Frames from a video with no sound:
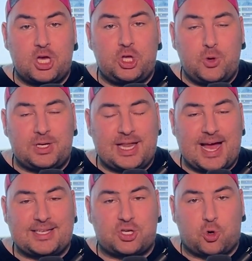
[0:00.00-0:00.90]

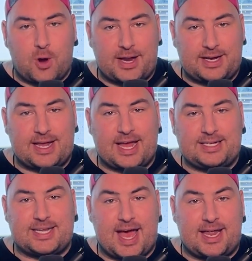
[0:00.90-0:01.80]
Utilize credit and
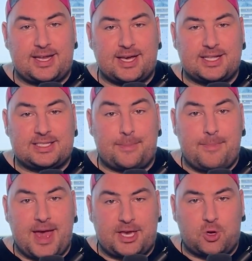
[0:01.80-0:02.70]
debt to
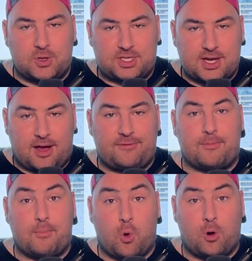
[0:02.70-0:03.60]
make yourself
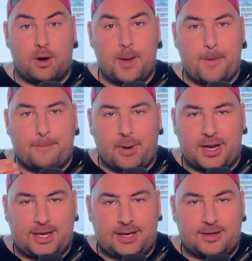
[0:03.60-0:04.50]
more money.